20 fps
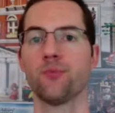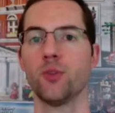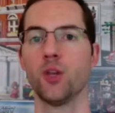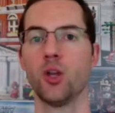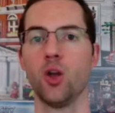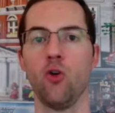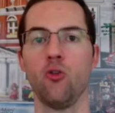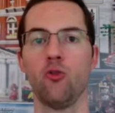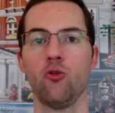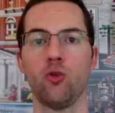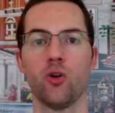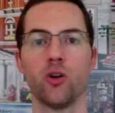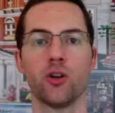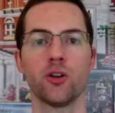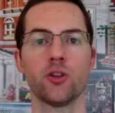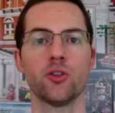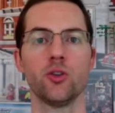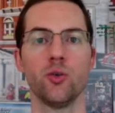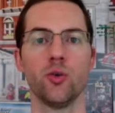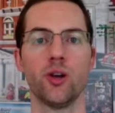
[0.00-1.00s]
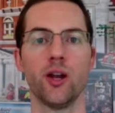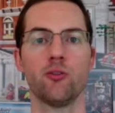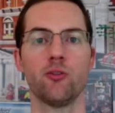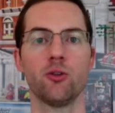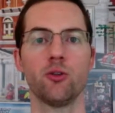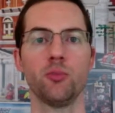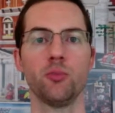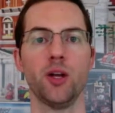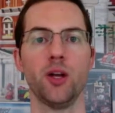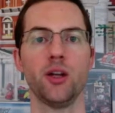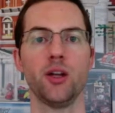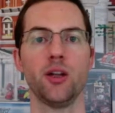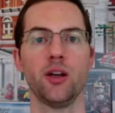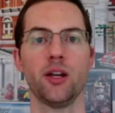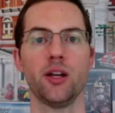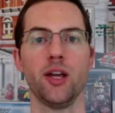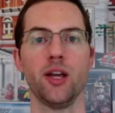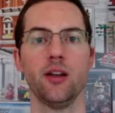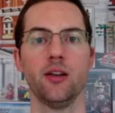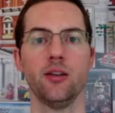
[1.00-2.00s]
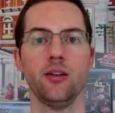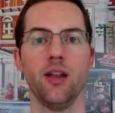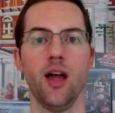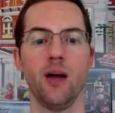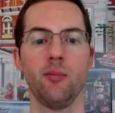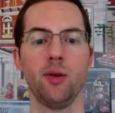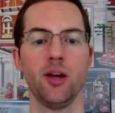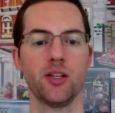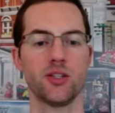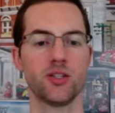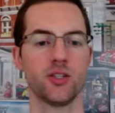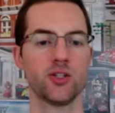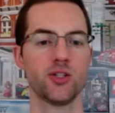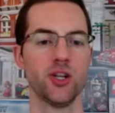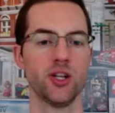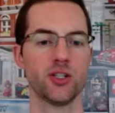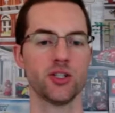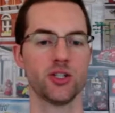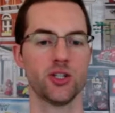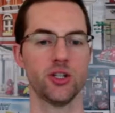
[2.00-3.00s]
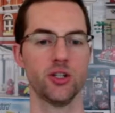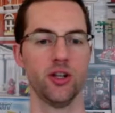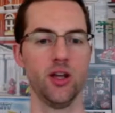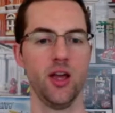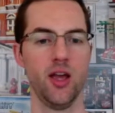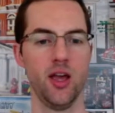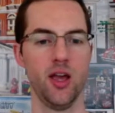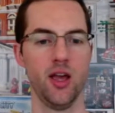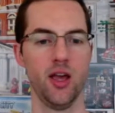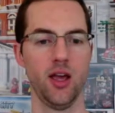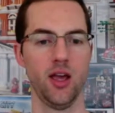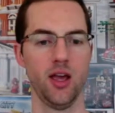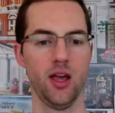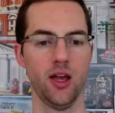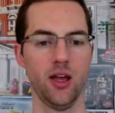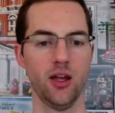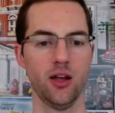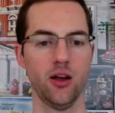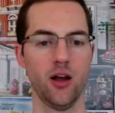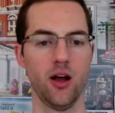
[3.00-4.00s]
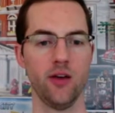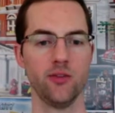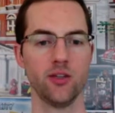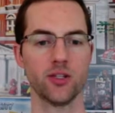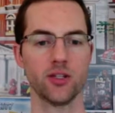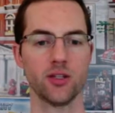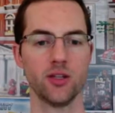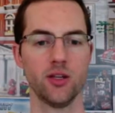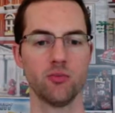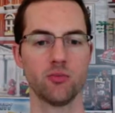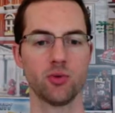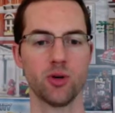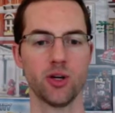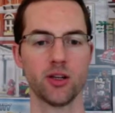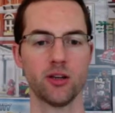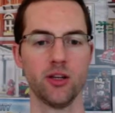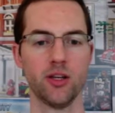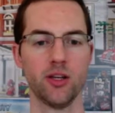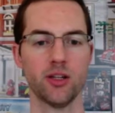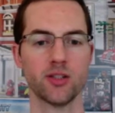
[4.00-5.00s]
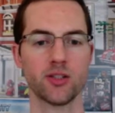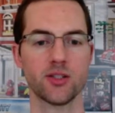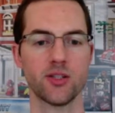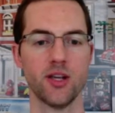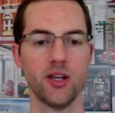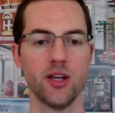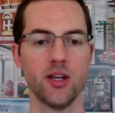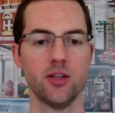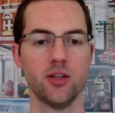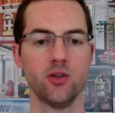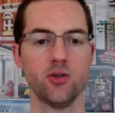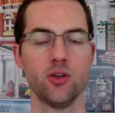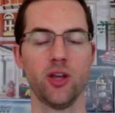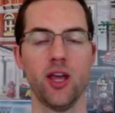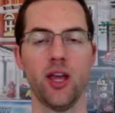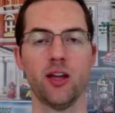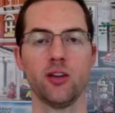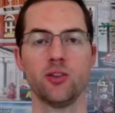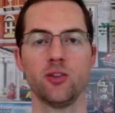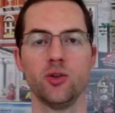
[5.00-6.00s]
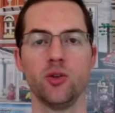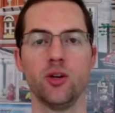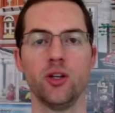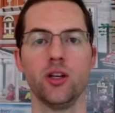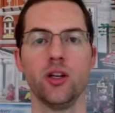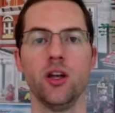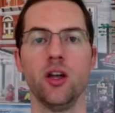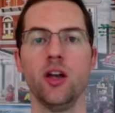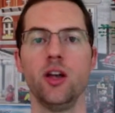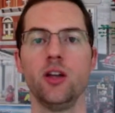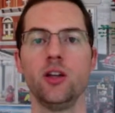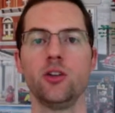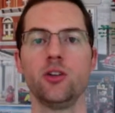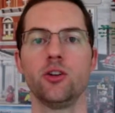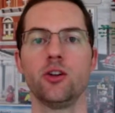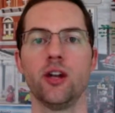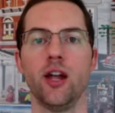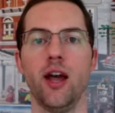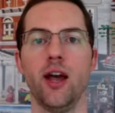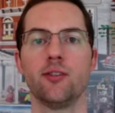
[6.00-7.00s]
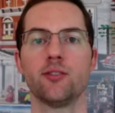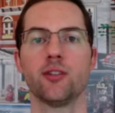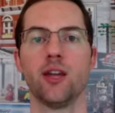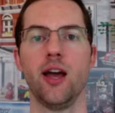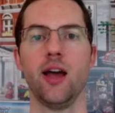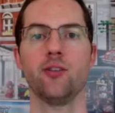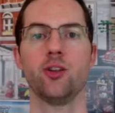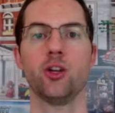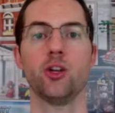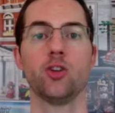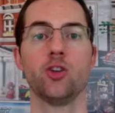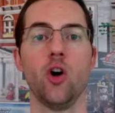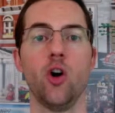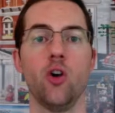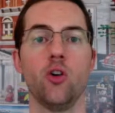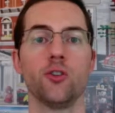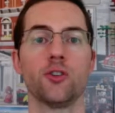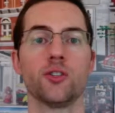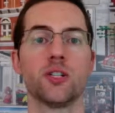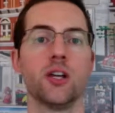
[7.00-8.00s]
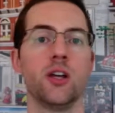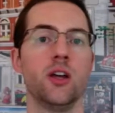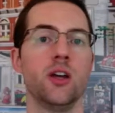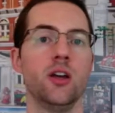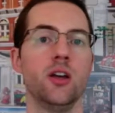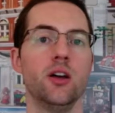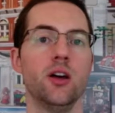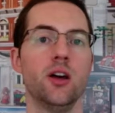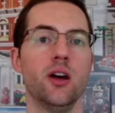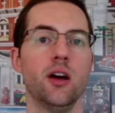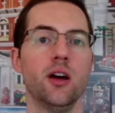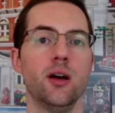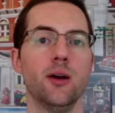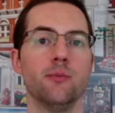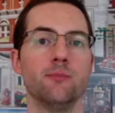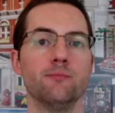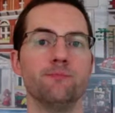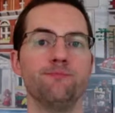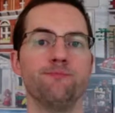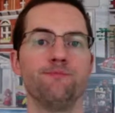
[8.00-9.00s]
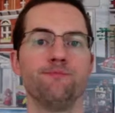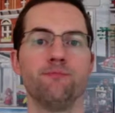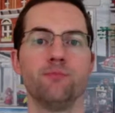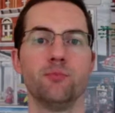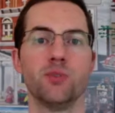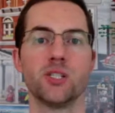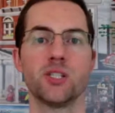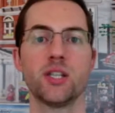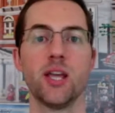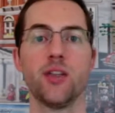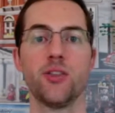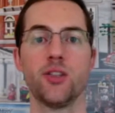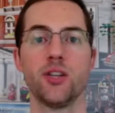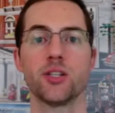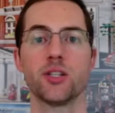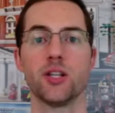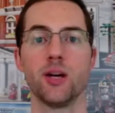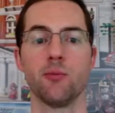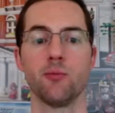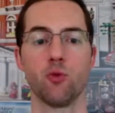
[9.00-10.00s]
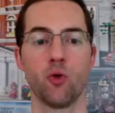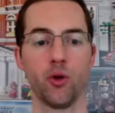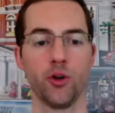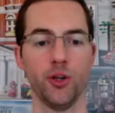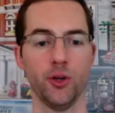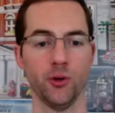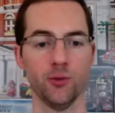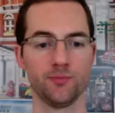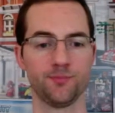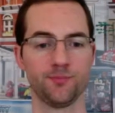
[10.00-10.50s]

go for it, do whatever, but again, not my suggestion. And obviously BrickLink is saying you can't do it. You're going to have an adult set this up for you.